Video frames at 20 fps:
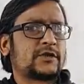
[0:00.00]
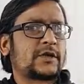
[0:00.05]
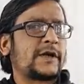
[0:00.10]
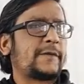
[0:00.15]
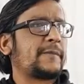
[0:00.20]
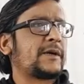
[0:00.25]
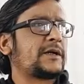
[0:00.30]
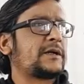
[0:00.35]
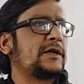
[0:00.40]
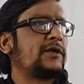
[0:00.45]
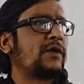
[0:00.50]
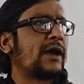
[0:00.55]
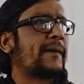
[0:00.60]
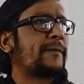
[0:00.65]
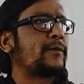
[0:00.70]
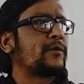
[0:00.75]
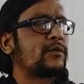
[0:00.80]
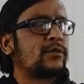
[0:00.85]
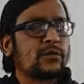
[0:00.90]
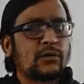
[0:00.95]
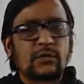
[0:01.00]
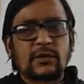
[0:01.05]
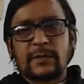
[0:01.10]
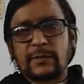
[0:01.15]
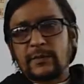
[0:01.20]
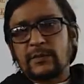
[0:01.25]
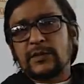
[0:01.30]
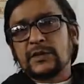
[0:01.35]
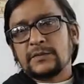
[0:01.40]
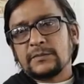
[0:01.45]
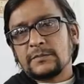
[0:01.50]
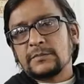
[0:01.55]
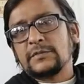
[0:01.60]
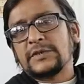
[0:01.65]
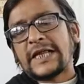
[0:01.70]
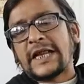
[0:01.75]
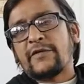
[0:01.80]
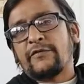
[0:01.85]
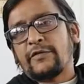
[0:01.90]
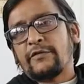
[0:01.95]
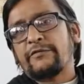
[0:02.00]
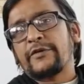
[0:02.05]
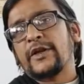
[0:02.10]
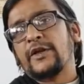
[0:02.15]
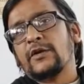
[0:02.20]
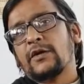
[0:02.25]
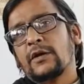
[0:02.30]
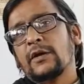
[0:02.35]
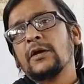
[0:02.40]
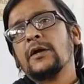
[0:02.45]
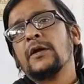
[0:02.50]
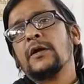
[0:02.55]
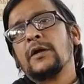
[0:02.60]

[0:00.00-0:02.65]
Okay, but you have to know about the 10, 15, or